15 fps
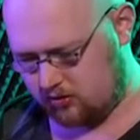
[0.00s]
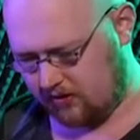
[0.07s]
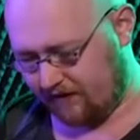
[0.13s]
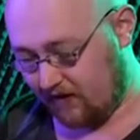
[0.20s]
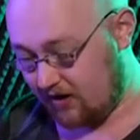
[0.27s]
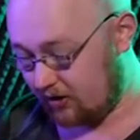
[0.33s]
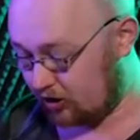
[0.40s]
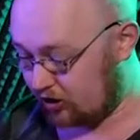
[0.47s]
if
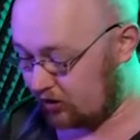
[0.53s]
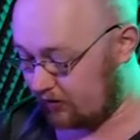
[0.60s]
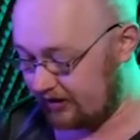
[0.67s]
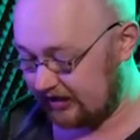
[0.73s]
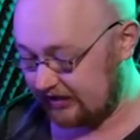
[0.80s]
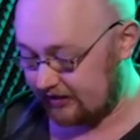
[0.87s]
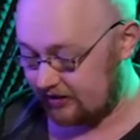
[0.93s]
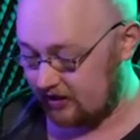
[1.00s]
I had a
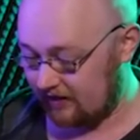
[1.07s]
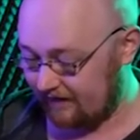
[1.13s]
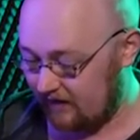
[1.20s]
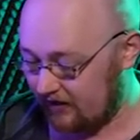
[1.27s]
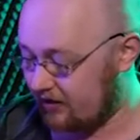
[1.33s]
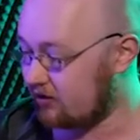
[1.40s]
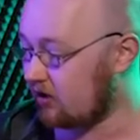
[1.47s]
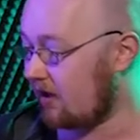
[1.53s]
choice in that, if I
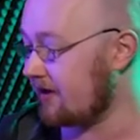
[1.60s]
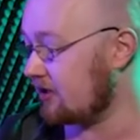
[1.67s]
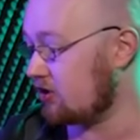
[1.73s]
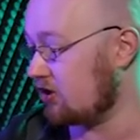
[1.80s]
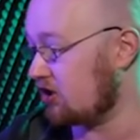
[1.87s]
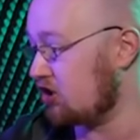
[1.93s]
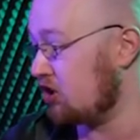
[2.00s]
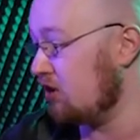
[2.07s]
could, like,
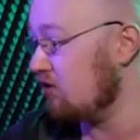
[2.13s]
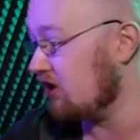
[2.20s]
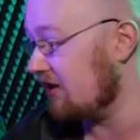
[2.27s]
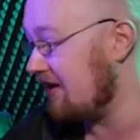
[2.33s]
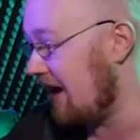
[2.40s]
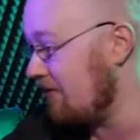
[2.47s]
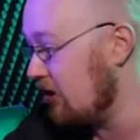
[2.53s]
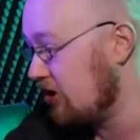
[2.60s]
just choose a
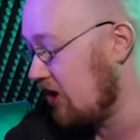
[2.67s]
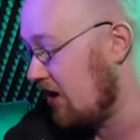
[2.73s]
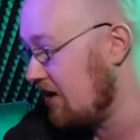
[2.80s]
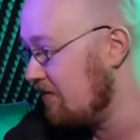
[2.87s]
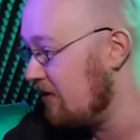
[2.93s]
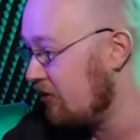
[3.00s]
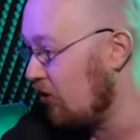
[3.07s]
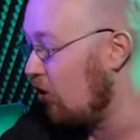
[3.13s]
damage item, it would